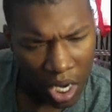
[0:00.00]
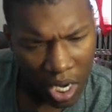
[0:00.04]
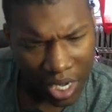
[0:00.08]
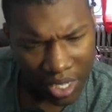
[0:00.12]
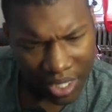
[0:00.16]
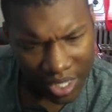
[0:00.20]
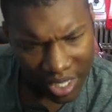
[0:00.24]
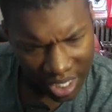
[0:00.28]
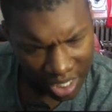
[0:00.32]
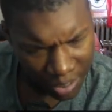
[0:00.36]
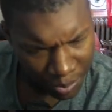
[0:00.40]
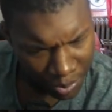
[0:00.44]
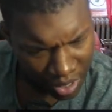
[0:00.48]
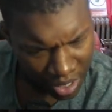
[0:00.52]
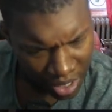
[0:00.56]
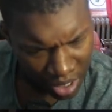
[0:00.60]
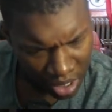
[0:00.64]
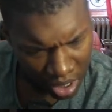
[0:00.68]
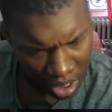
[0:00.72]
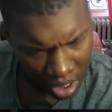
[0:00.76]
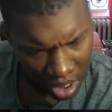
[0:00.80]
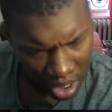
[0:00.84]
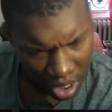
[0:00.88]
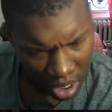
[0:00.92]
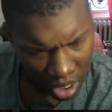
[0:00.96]
Could this be
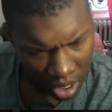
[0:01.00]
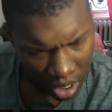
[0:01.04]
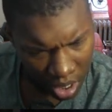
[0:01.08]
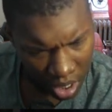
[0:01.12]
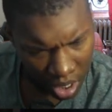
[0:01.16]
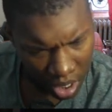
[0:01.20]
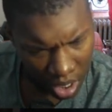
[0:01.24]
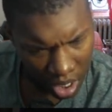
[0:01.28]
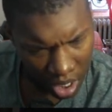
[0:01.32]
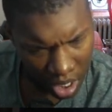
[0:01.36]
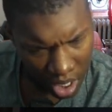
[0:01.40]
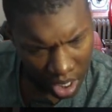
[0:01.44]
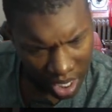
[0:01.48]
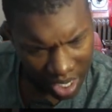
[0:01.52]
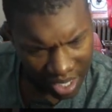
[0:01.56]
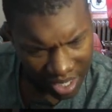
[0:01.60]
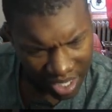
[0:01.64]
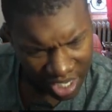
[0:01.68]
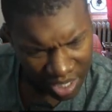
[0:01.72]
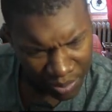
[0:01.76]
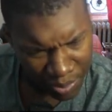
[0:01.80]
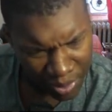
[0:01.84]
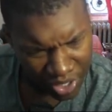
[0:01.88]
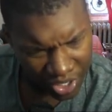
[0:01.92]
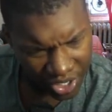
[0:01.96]

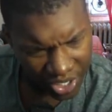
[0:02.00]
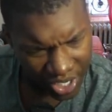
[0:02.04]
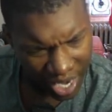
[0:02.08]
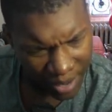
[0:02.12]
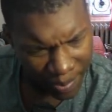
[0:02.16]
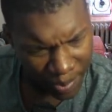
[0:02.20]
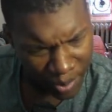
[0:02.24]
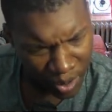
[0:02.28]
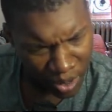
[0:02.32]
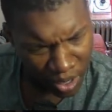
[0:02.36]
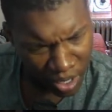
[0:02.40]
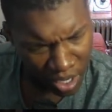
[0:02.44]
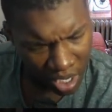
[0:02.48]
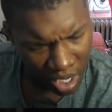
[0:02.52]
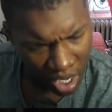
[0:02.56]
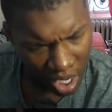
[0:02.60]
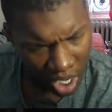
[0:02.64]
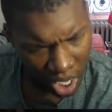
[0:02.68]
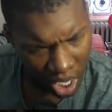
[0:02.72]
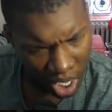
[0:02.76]
Shepherd?